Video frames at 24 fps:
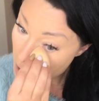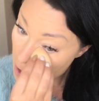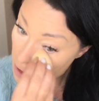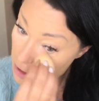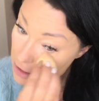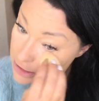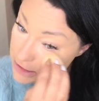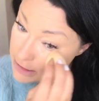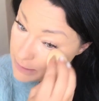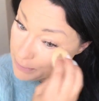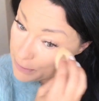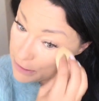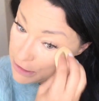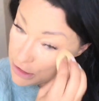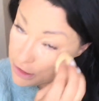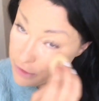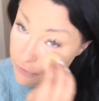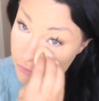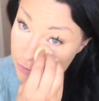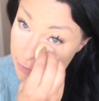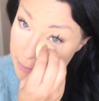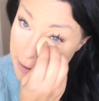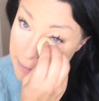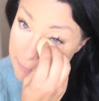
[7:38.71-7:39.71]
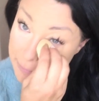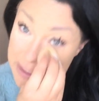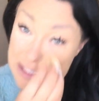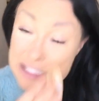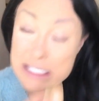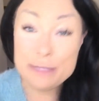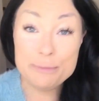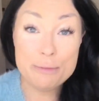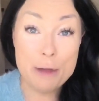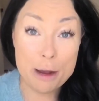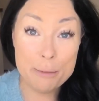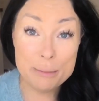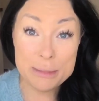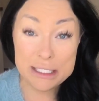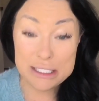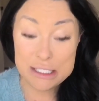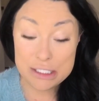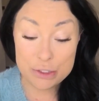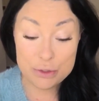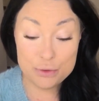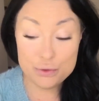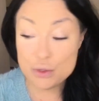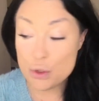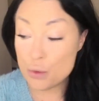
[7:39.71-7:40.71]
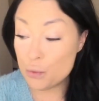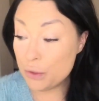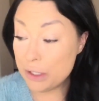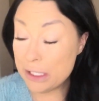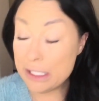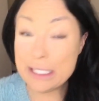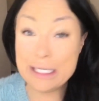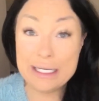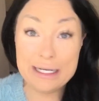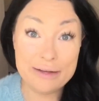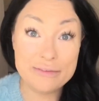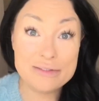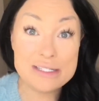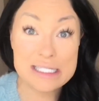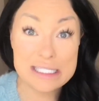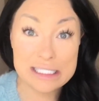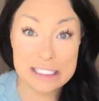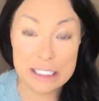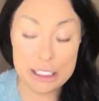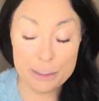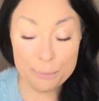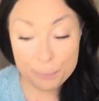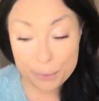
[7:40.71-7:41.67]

Especially for my busy mamas who don't get enough sleep.